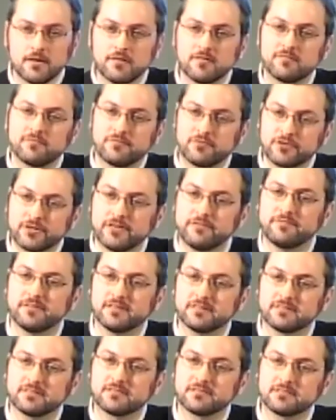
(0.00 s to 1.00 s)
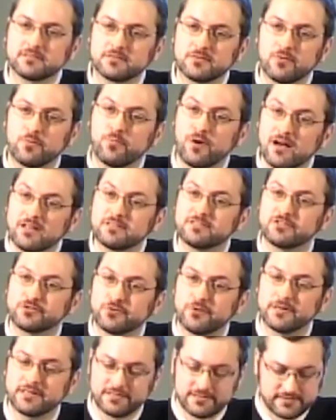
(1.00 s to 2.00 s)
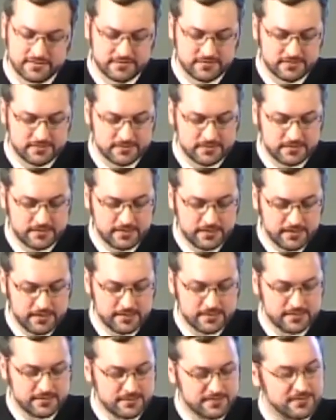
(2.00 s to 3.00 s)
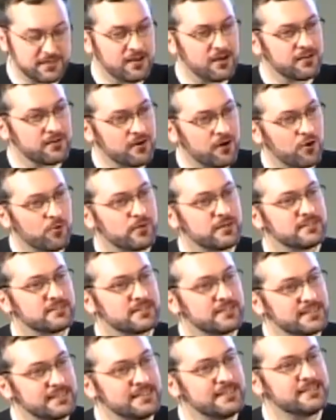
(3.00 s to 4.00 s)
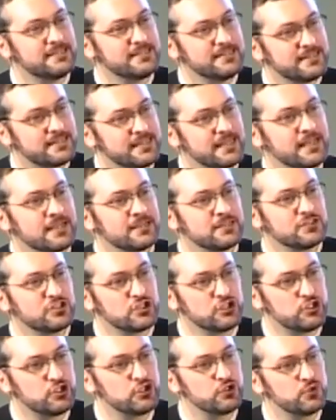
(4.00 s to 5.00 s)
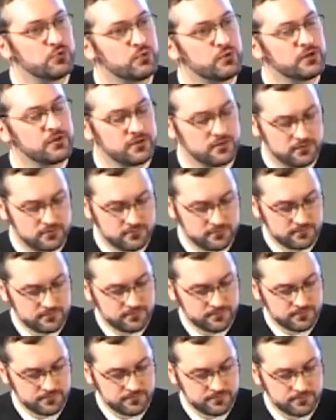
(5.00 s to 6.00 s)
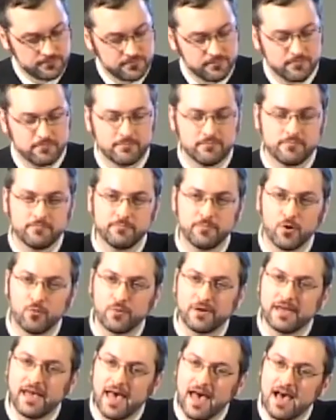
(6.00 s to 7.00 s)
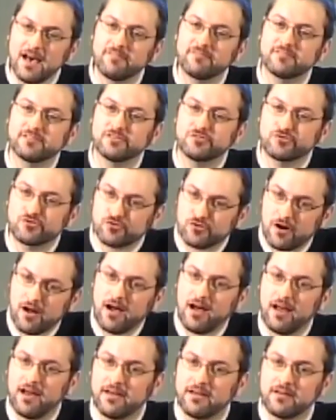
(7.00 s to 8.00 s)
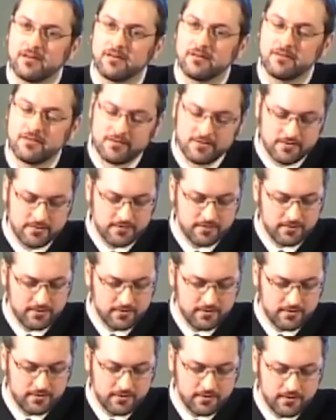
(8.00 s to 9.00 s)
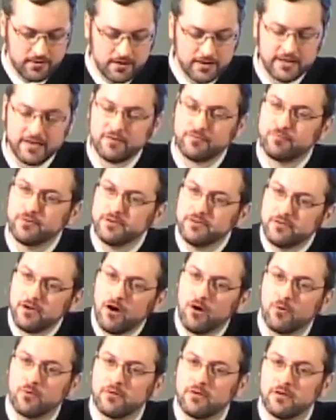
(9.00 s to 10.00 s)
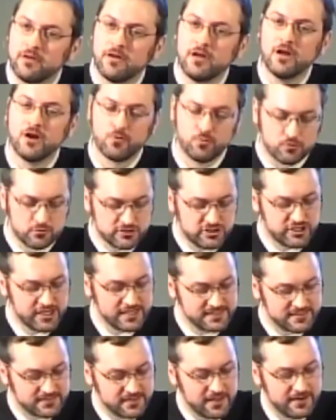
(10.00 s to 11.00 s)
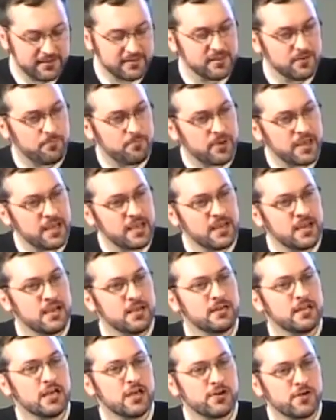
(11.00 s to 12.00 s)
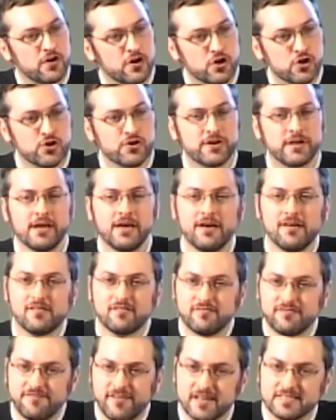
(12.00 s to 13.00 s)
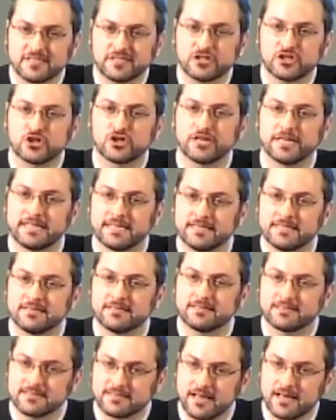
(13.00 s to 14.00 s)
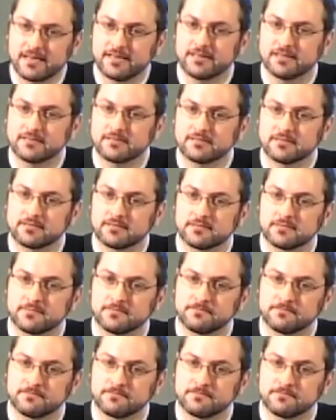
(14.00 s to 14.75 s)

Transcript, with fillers: Forgiveness, while a choice, is not always an easy thing to do but we have to try. If we don't, we're just letting the pain and hurt fester inside us.